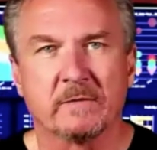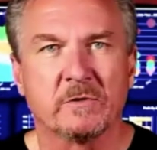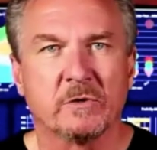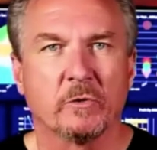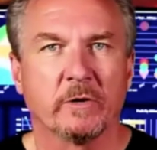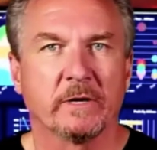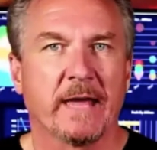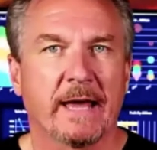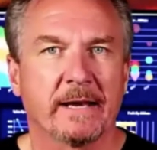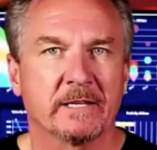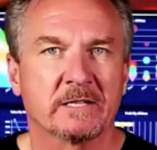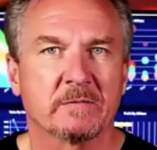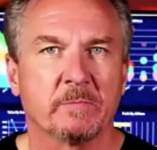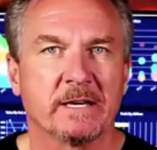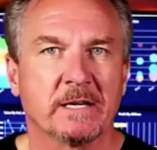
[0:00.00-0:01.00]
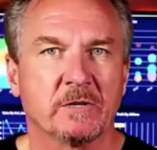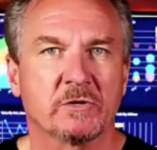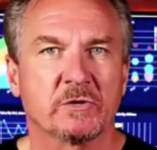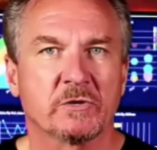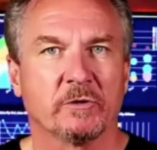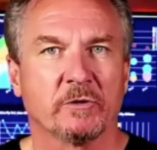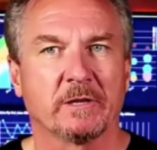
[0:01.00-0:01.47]
doing that is making
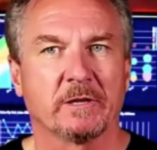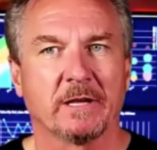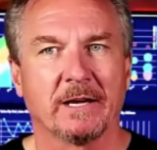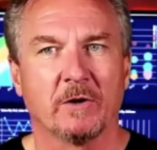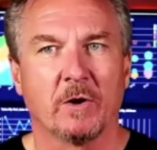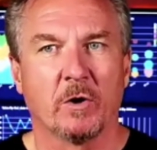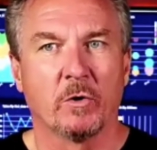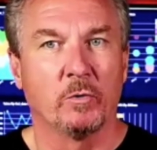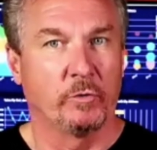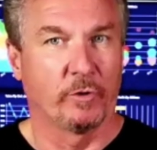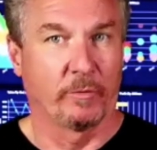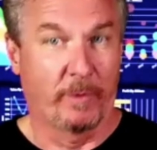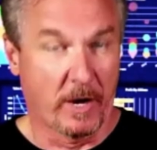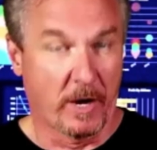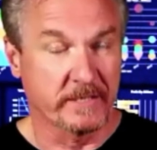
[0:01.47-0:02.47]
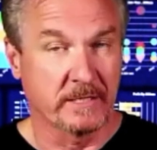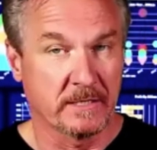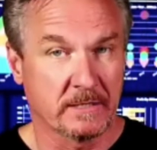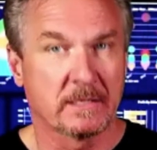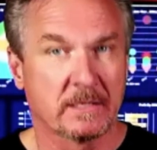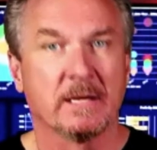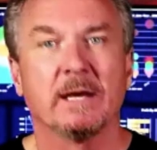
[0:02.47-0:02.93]
sure that they know who their boss
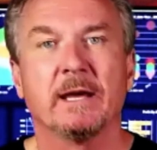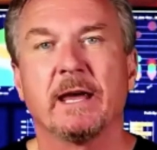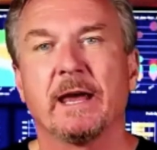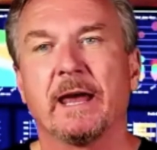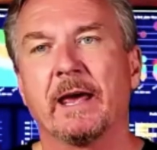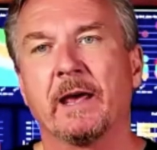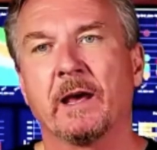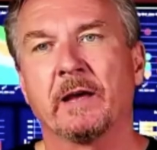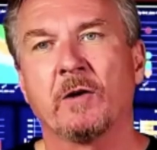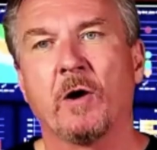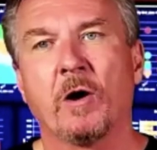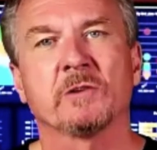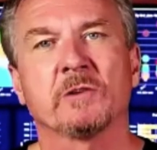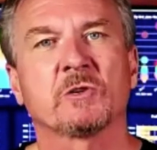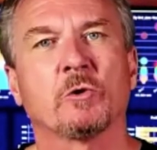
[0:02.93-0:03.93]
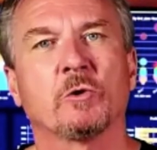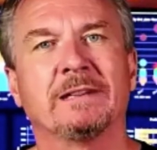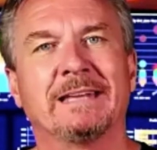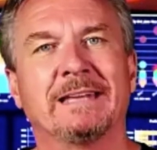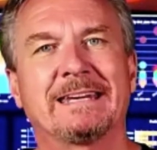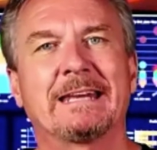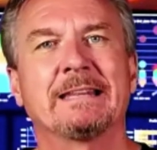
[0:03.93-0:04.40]
is, and also
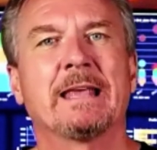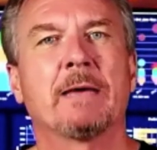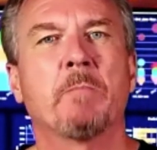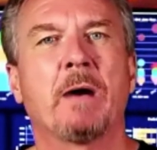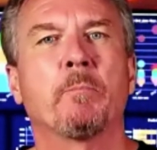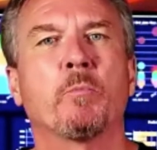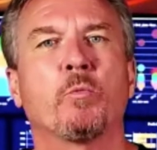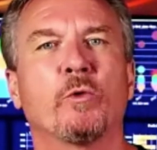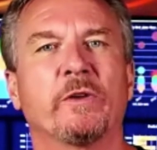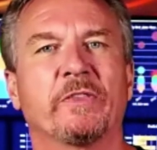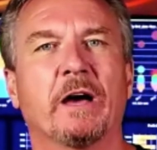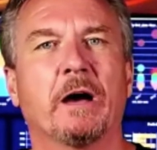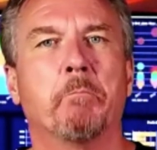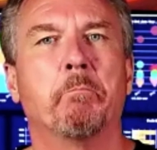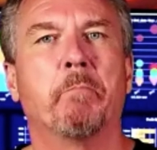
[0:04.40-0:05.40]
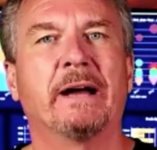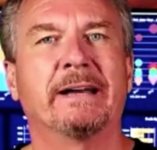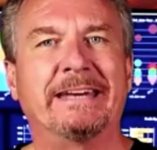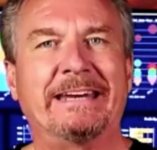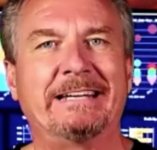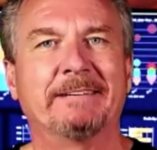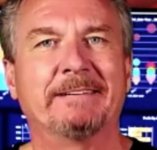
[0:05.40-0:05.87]
linking them up with a
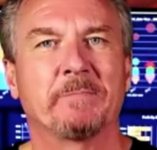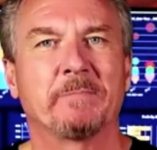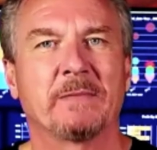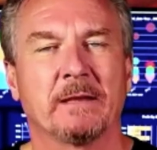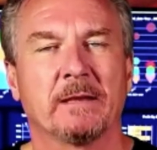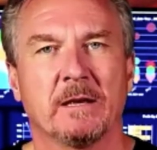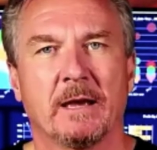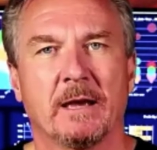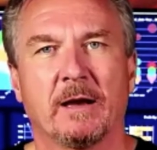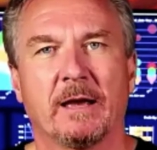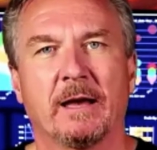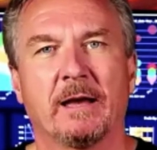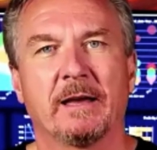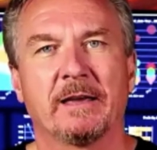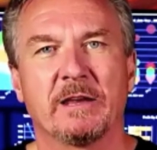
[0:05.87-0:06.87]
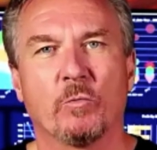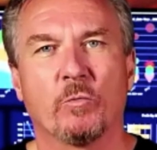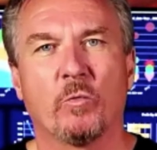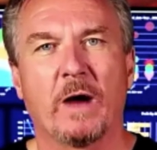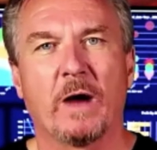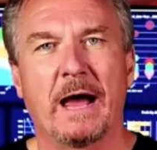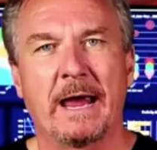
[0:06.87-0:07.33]
buddy. I
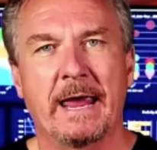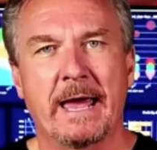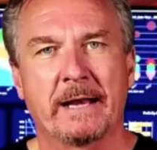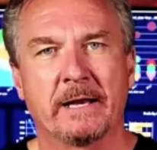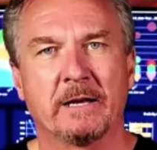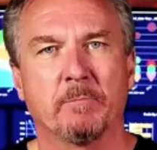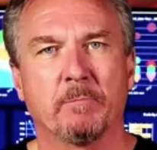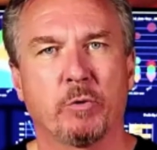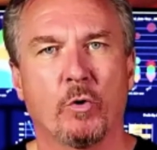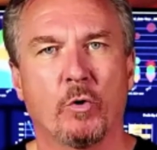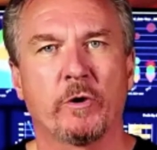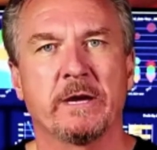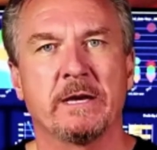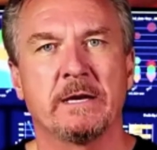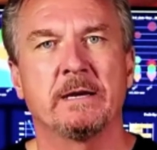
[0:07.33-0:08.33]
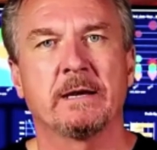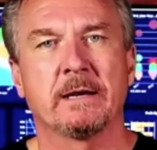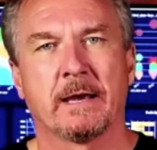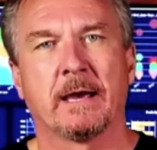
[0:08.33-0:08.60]
had an employee